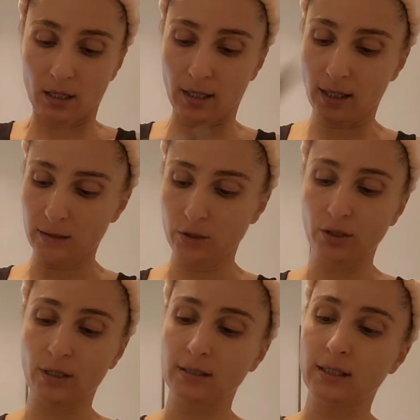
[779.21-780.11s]
and
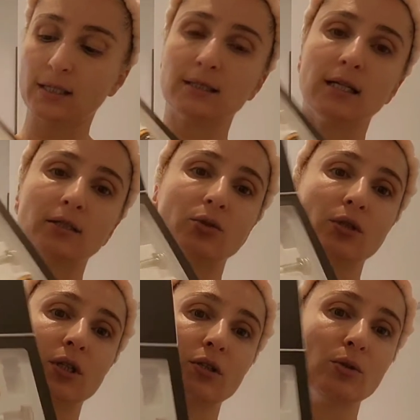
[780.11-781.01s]
as I said, you
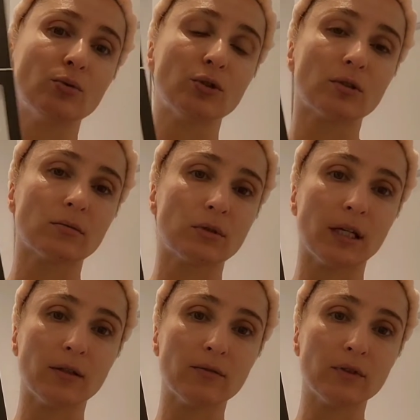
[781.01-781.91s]
can use
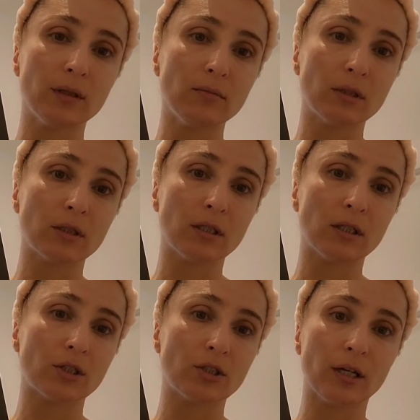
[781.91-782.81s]
10 of them. It's
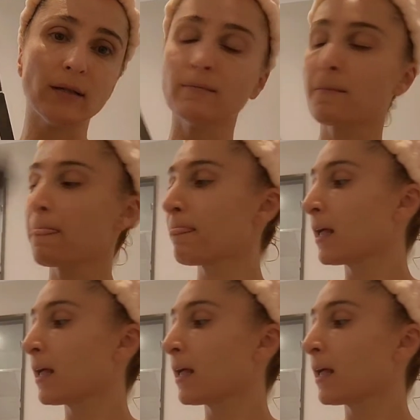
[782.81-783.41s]
here 10